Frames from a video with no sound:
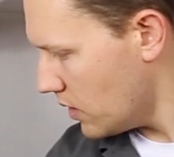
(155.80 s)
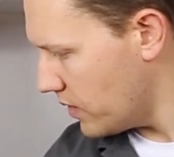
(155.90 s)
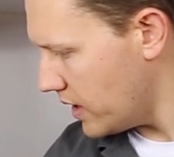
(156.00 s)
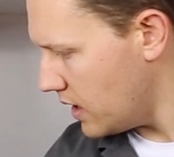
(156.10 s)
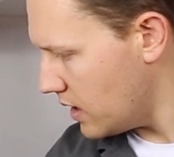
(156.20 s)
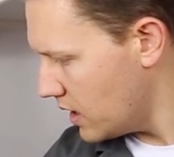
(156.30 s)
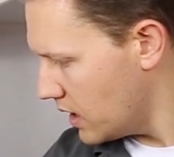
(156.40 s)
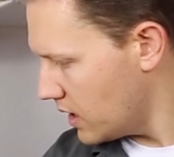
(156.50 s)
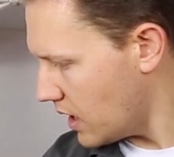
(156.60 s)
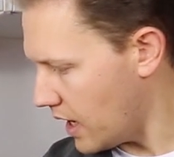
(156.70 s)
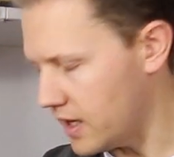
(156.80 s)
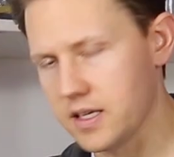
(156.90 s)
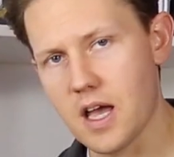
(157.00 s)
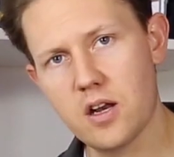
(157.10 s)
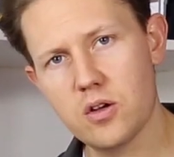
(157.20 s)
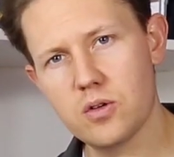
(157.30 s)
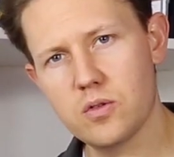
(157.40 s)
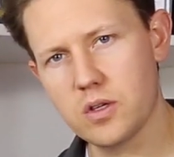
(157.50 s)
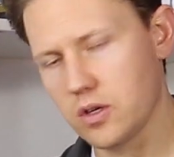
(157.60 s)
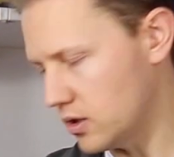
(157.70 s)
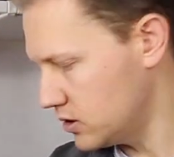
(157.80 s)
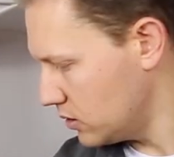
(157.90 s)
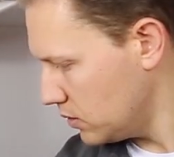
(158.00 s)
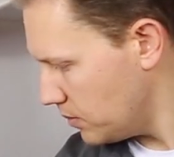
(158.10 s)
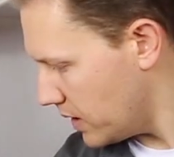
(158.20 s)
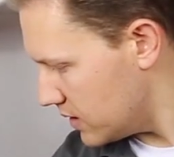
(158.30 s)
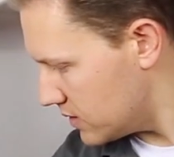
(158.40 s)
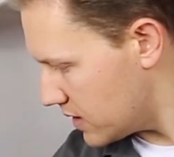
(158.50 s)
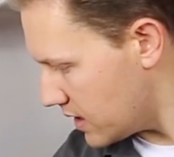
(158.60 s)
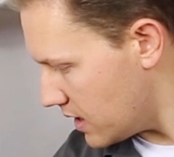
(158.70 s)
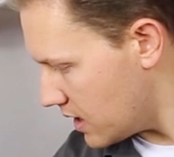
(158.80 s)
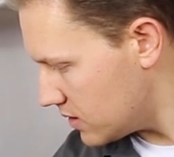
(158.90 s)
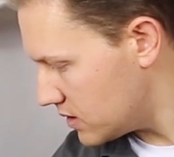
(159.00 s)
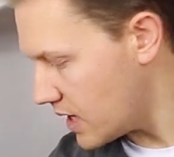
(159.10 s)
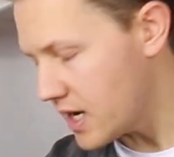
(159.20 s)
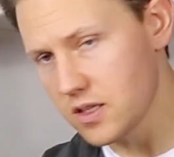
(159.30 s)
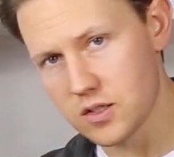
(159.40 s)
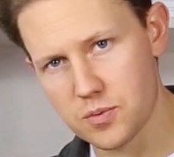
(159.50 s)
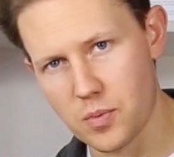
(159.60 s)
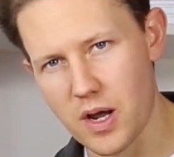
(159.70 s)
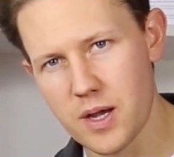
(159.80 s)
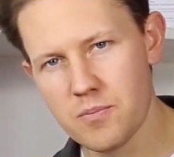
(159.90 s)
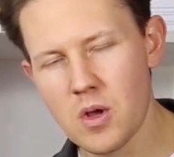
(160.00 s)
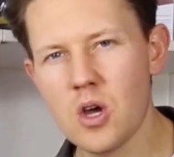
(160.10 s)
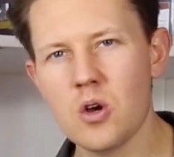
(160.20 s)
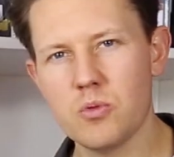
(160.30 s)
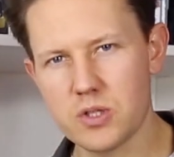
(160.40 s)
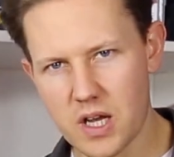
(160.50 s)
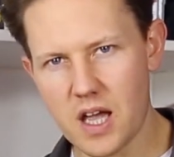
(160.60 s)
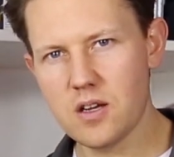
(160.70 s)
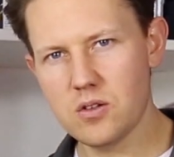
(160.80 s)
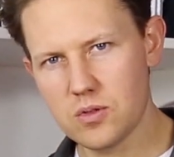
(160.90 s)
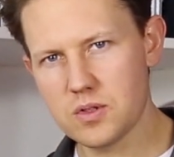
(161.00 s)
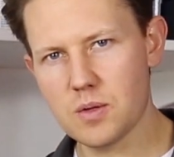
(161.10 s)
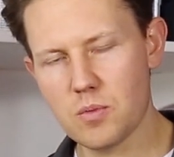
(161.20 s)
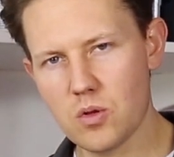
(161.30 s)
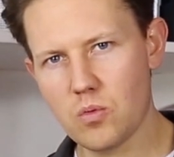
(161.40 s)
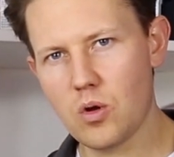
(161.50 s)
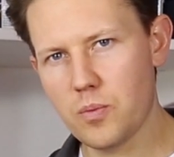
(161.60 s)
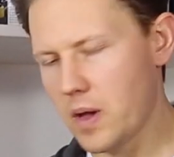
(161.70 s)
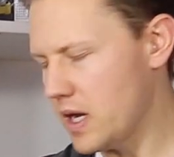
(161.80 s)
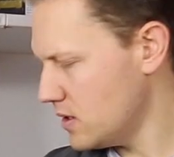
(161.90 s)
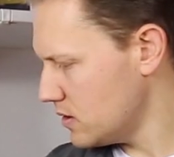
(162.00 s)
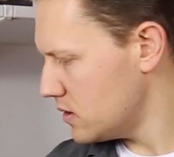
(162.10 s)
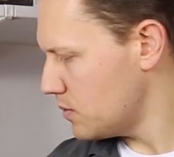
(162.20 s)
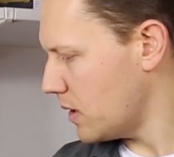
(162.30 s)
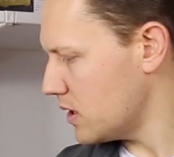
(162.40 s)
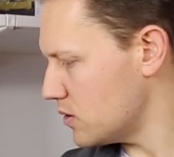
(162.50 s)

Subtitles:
The yellow nozzle is the standard spray, which can do some of the wall paints, but